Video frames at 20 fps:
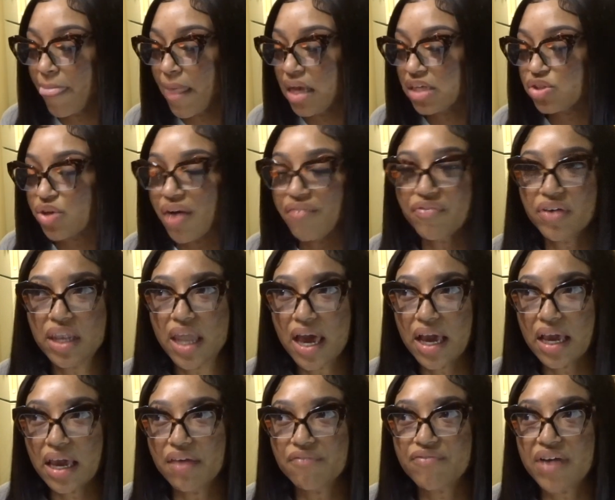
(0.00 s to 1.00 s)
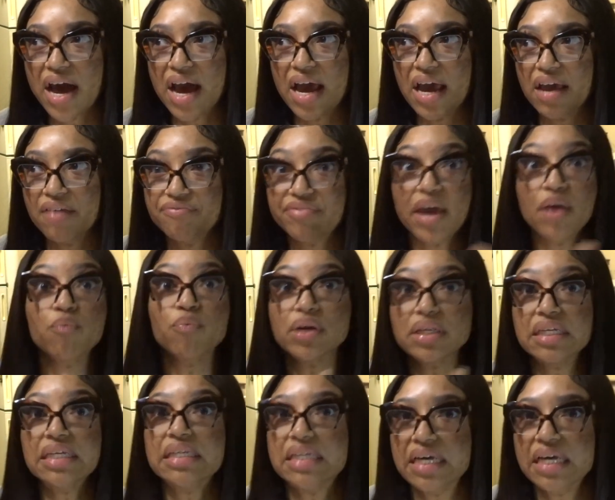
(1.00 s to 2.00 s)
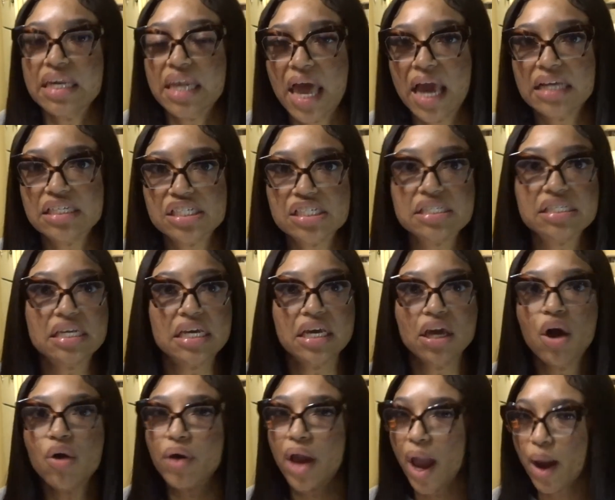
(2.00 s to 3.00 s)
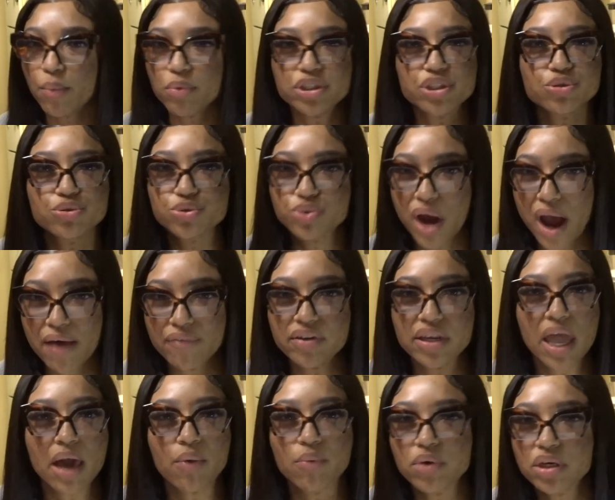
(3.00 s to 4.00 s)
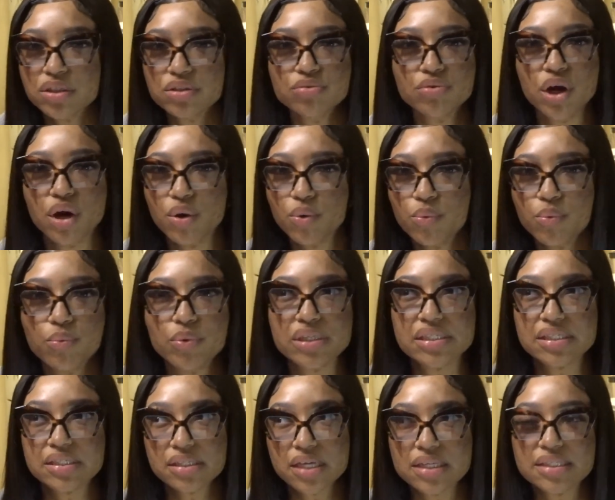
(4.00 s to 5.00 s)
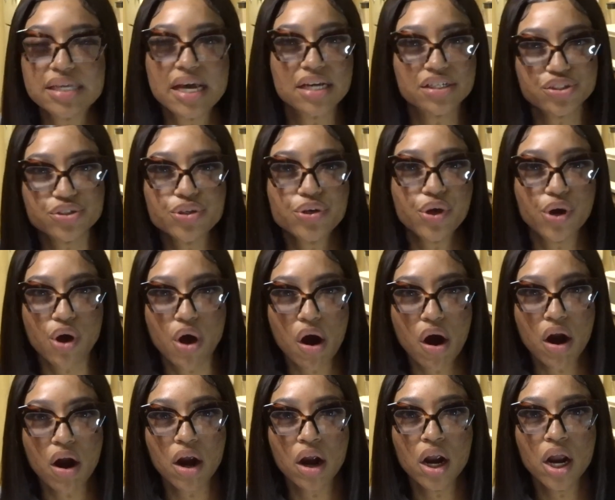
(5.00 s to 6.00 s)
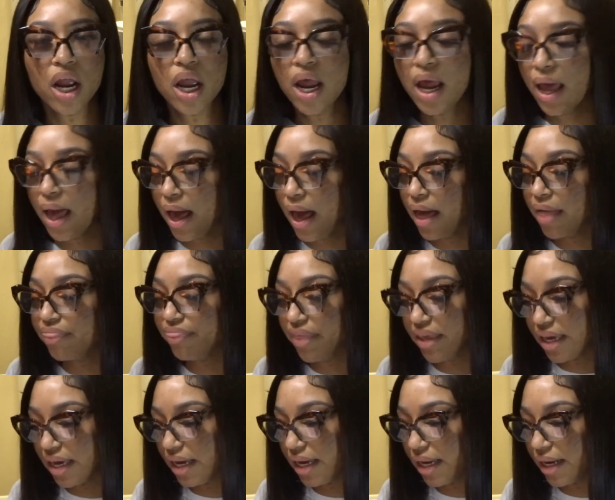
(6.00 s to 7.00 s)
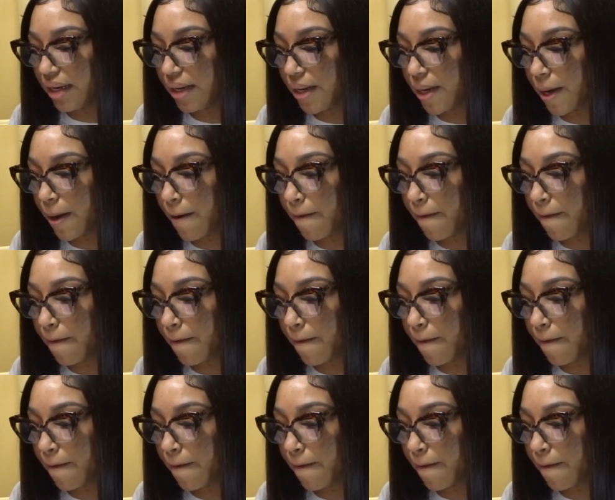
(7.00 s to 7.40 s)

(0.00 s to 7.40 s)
So I feel like if they really did like just need, okay, what you driving, like what, you know, what's attached to your car, then